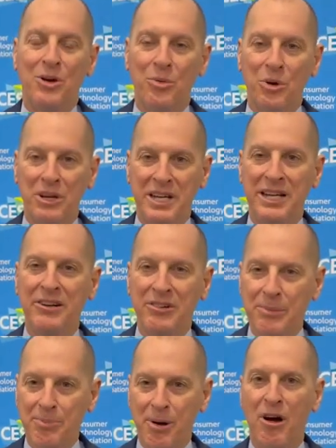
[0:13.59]
we're here
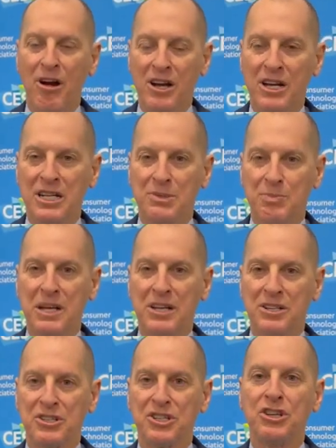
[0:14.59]
in part is
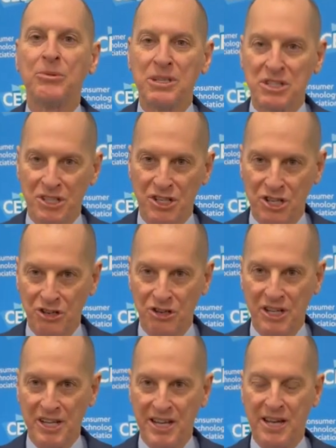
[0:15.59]
because Human
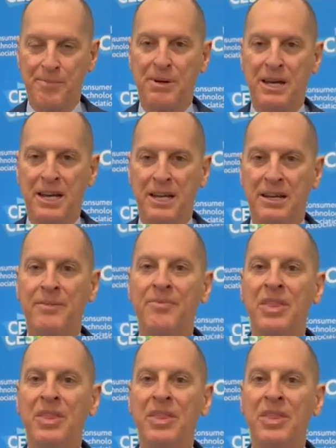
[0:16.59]
Security Campaign,